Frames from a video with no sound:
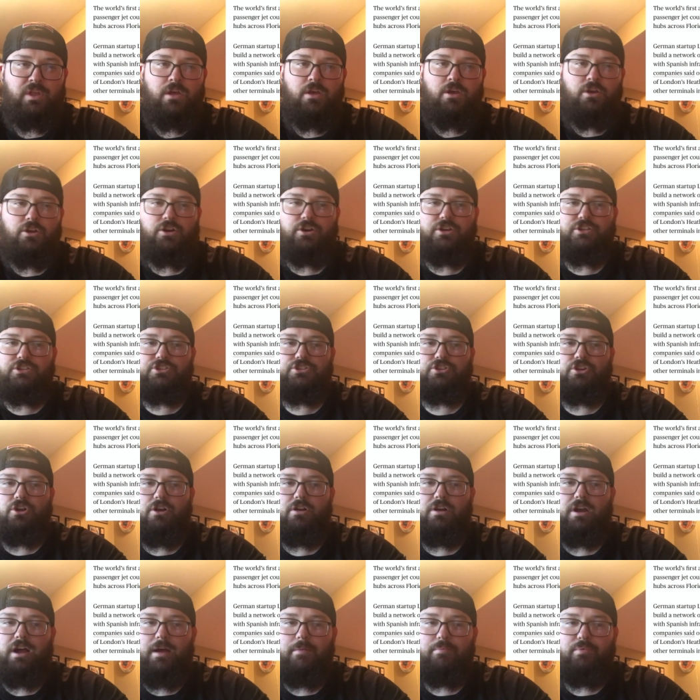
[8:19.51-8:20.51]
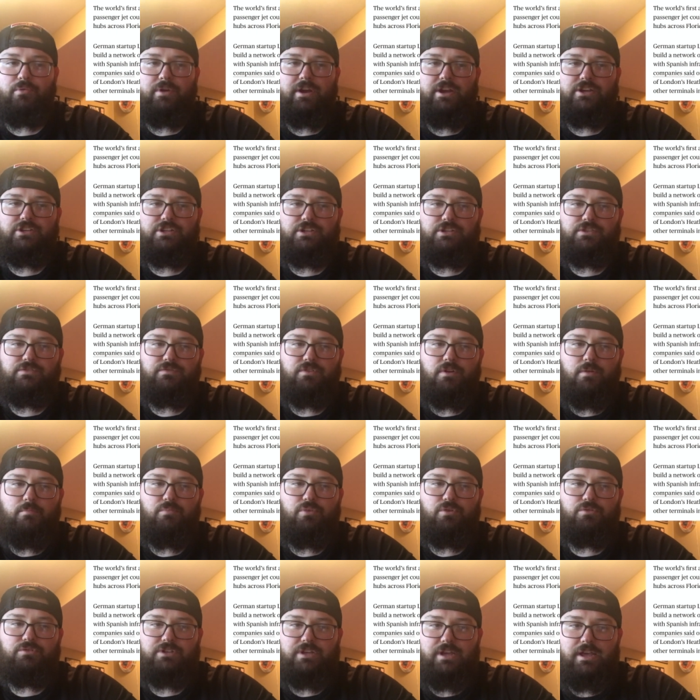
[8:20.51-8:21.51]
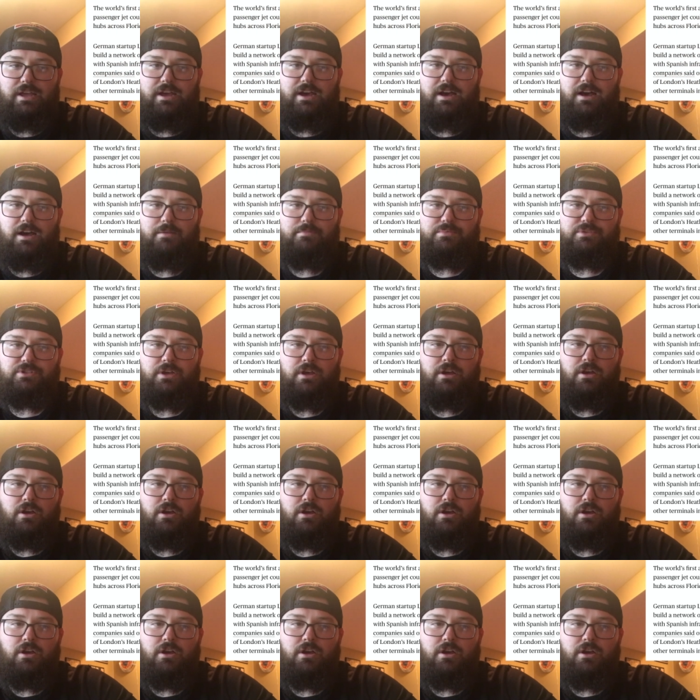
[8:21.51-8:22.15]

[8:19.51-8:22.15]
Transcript: could start operations from boutique hubs